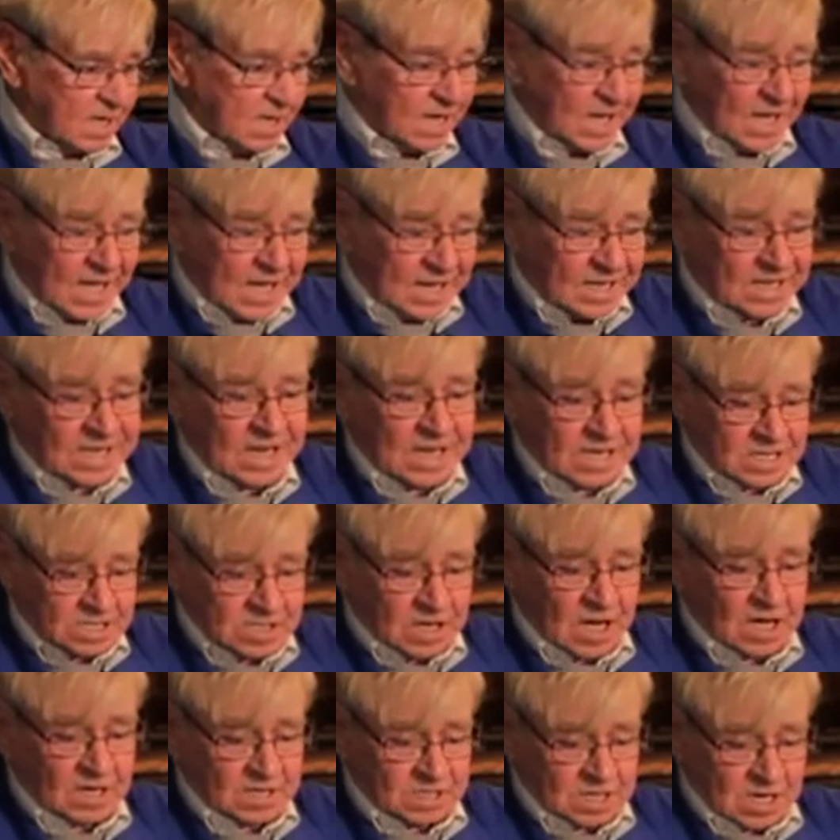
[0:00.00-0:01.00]
And it's
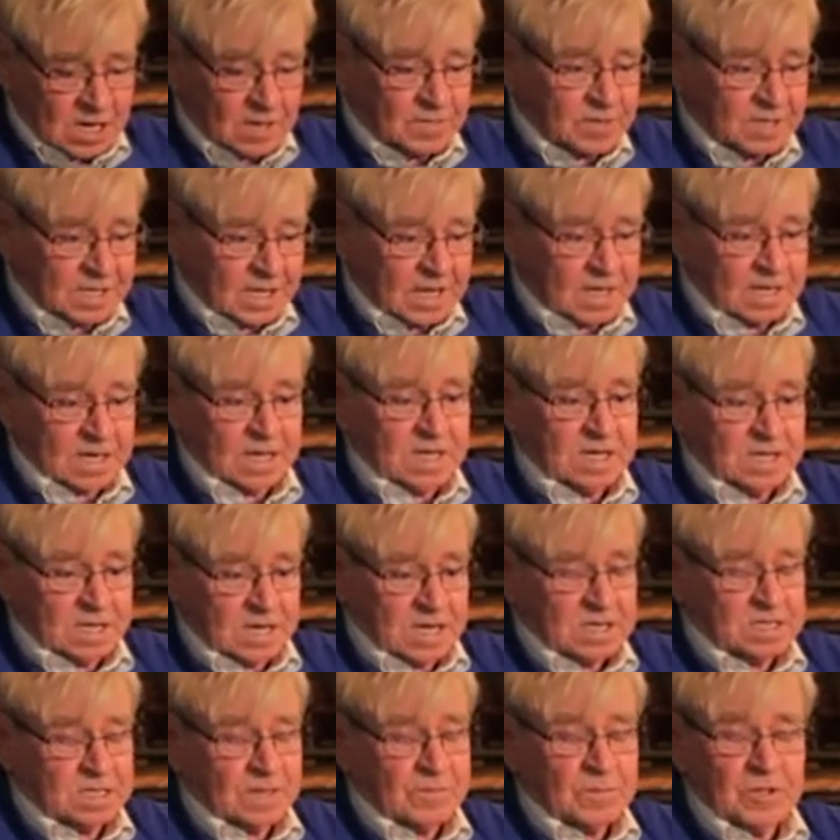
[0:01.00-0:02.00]
on top of that, it
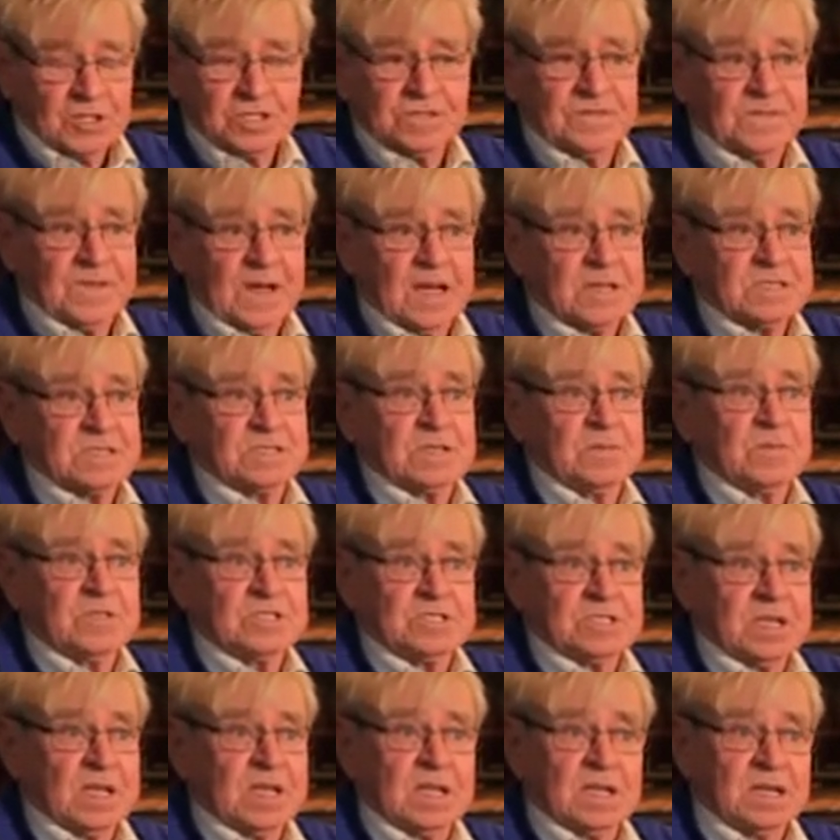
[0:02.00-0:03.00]
is a much faster
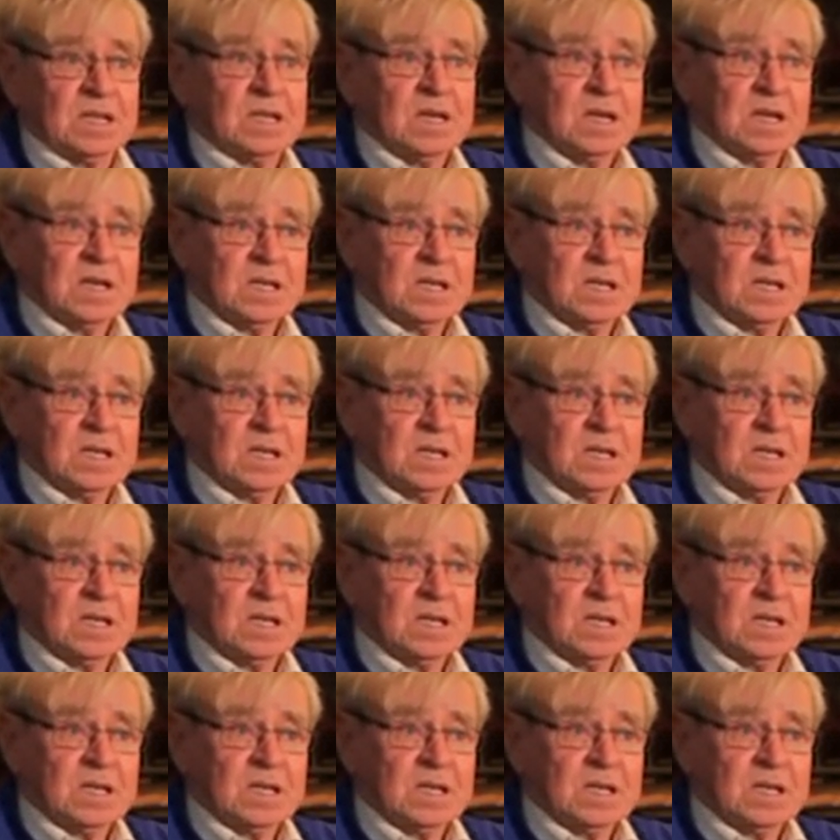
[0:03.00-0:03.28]
machine.